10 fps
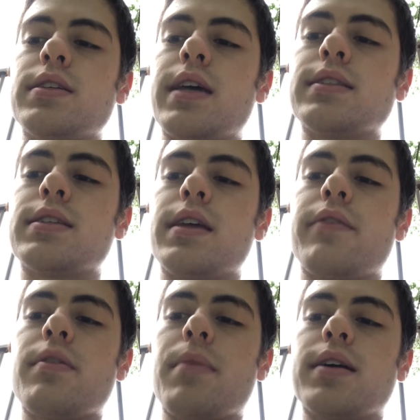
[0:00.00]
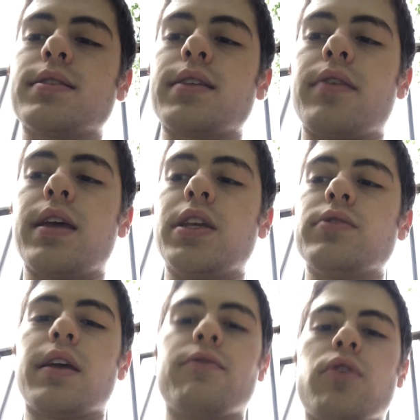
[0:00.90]
density of the must, and then
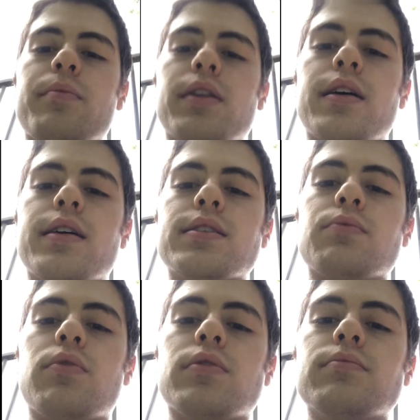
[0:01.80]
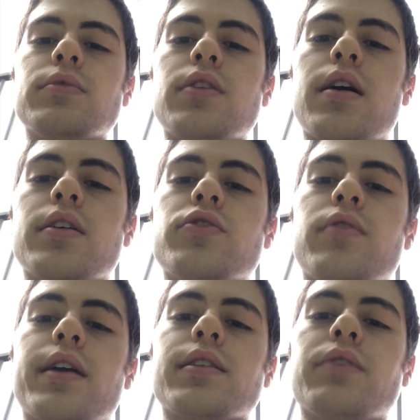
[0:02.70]
using formulas will
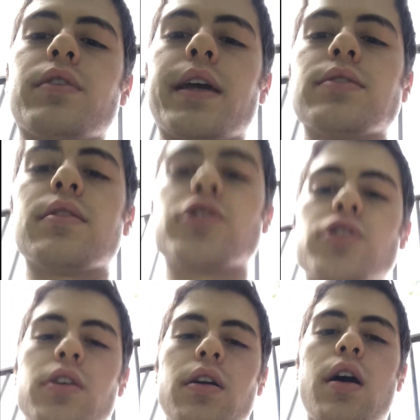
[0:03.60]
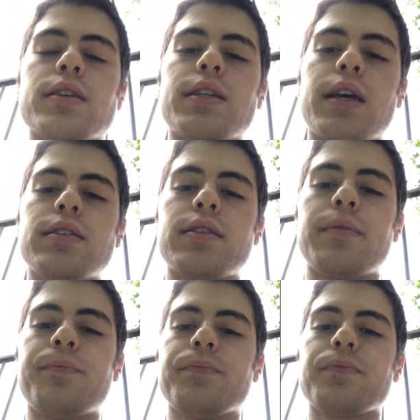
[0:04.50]
directly relate to the sugar content.
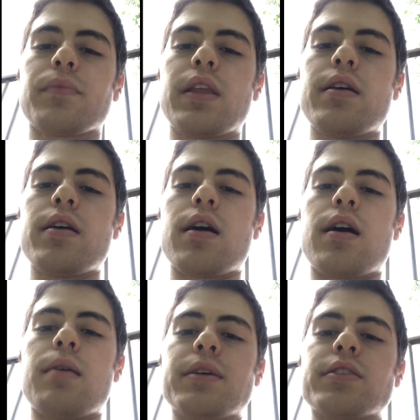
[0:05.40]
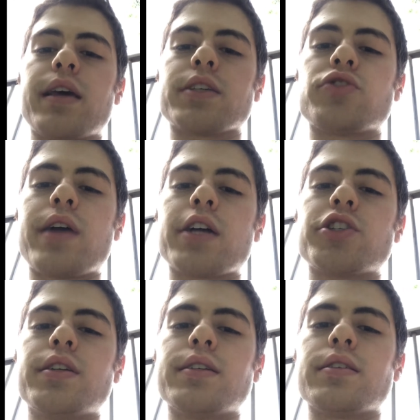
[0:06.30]

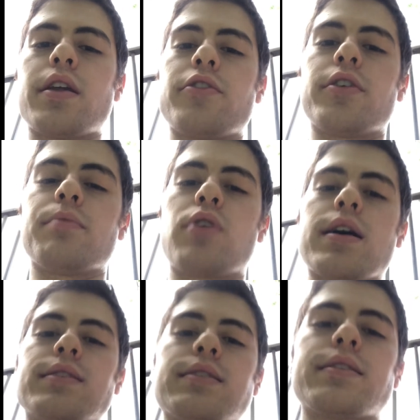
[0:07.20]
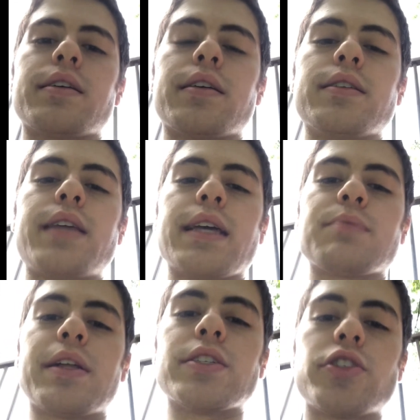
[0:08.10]
Extraction is another process that takes
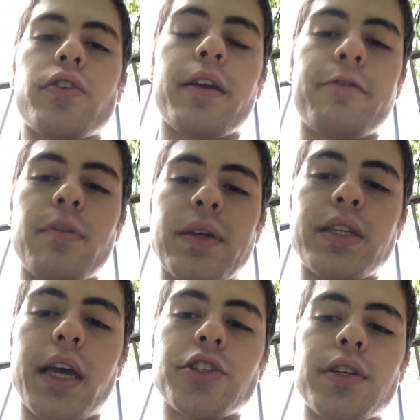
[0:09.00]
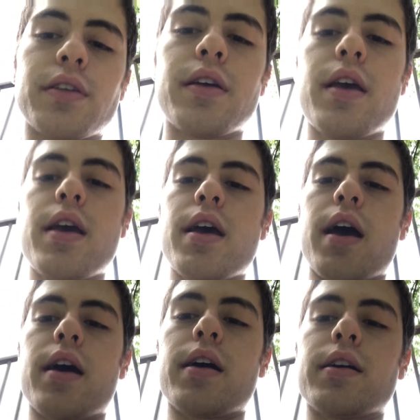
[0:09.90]
place during fermentation.
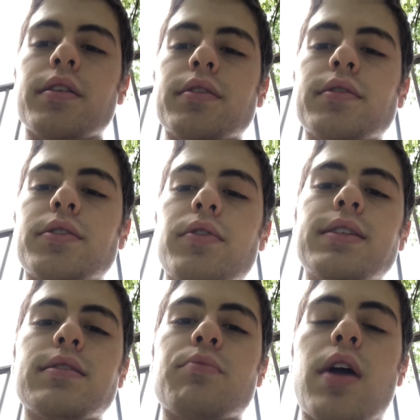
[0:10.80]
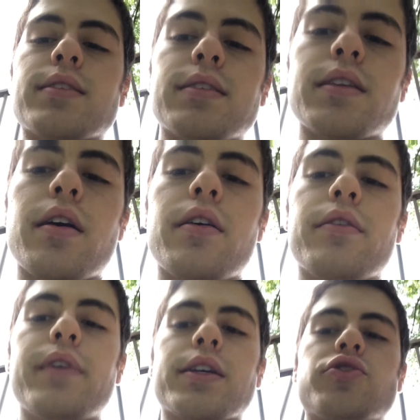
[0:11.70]
So this is the process
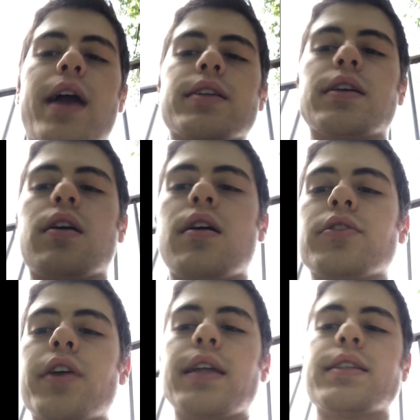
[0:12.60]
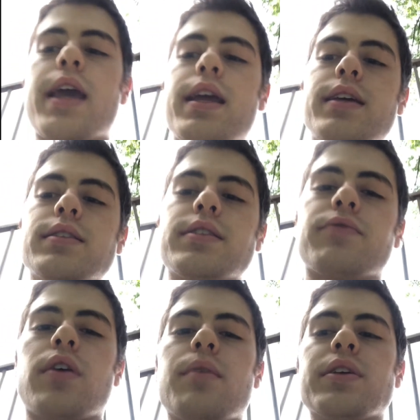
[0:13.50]
of extracting color and tannins
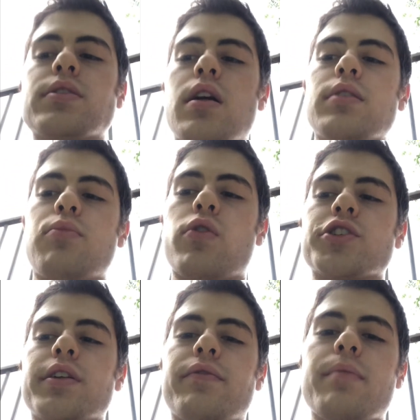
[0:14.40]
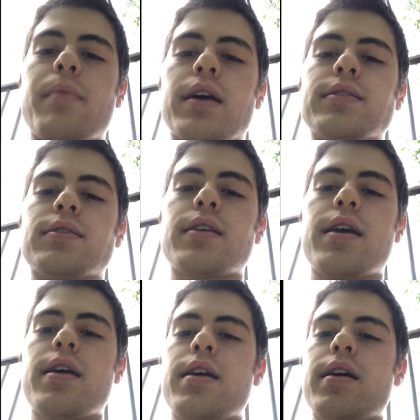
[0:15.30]
from the solid portion of the must,
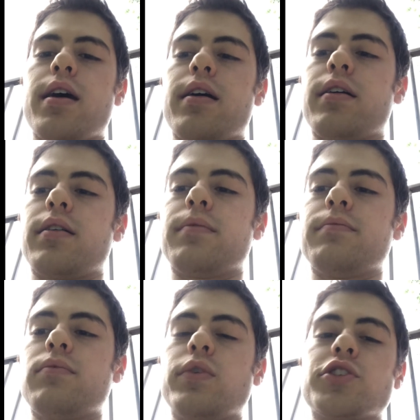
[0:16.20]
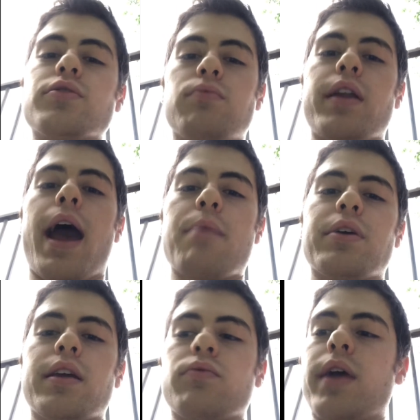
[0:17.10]
which would
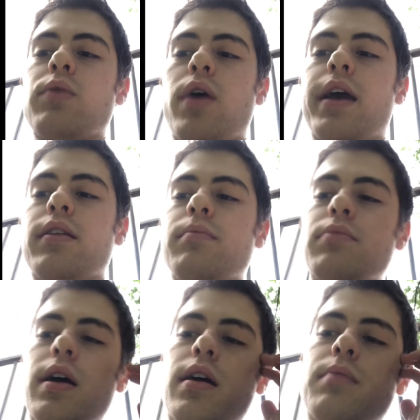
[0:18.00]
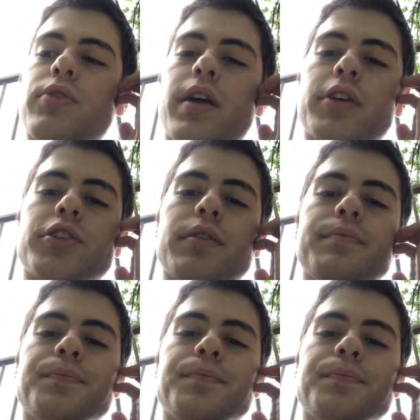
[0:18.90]
happen in red wine production.